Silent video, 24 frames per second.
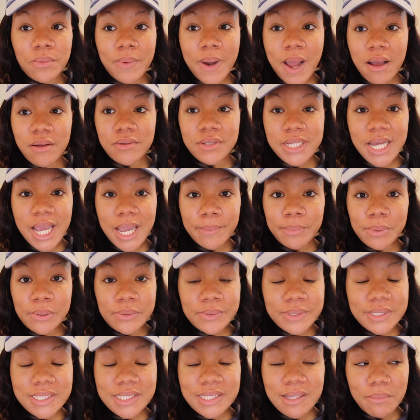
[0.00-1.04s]
round table
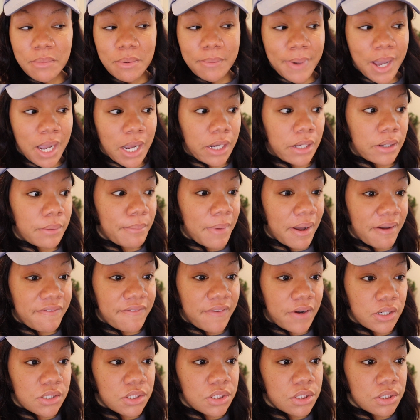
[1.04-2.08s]
with some of my
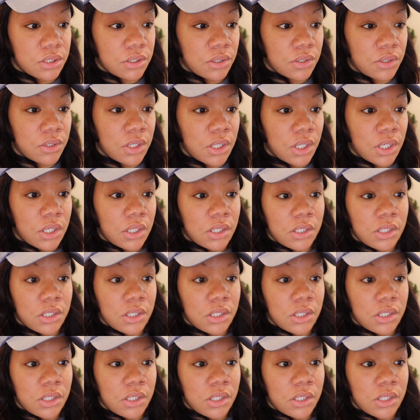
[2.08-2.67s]
functional